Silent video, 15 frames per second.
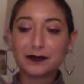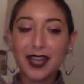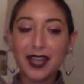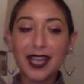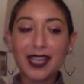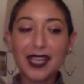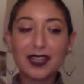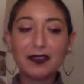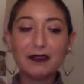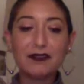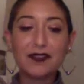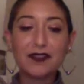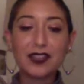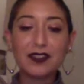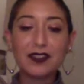I can
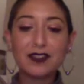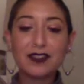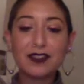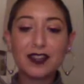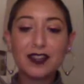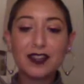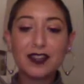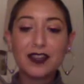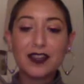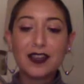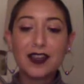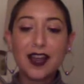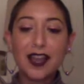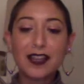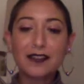feel
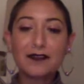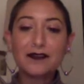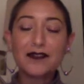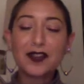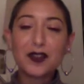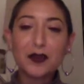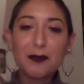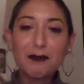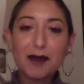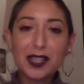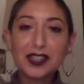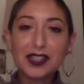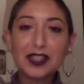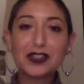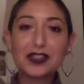the
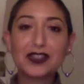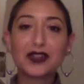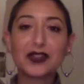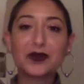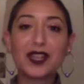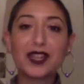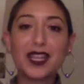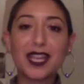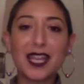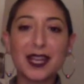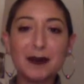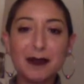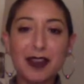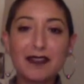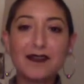musculature
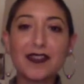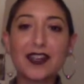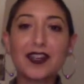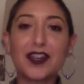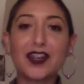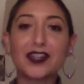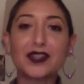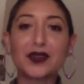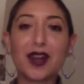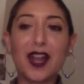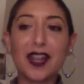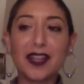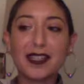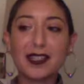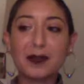within my finger
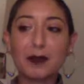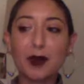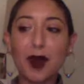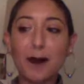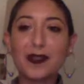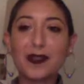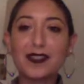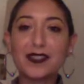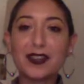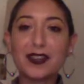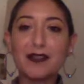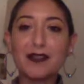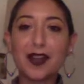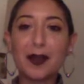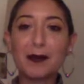trying to prop itself
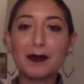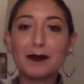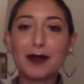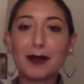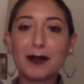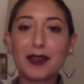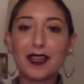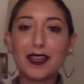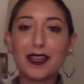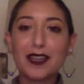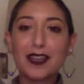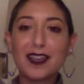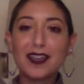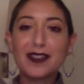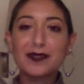up and maybe
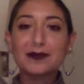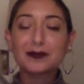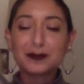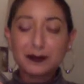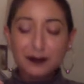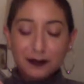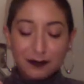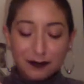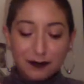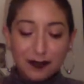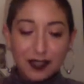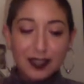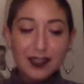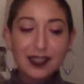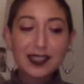
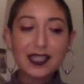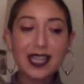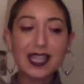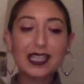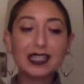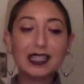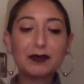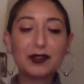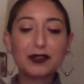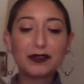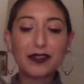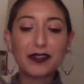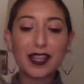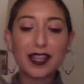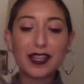slightly
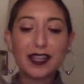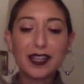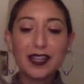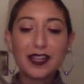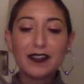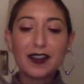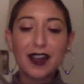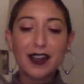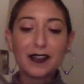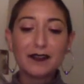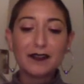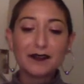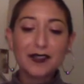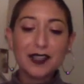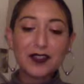moving. I
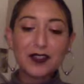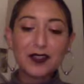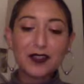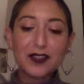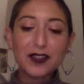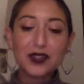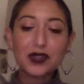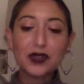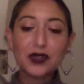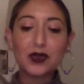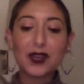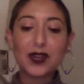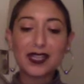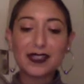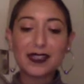can feel the
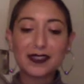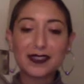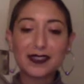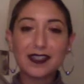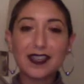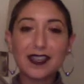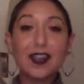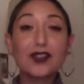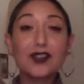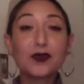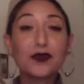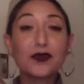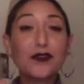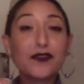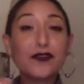joints. So
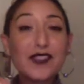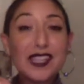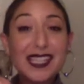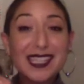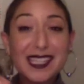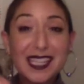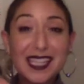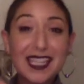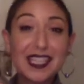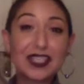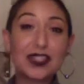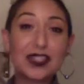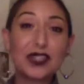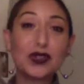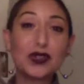feeling
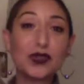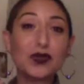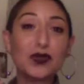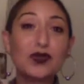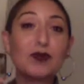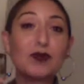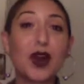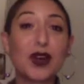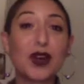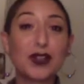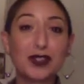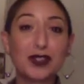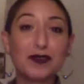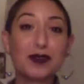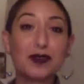into
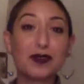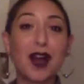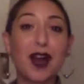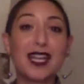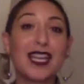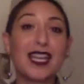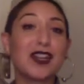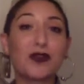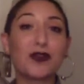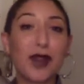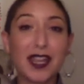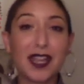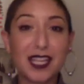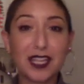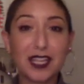parts of your body in a
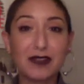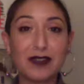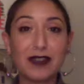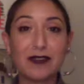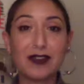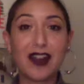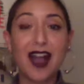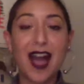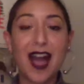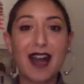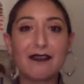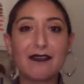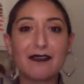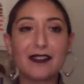way that you never have.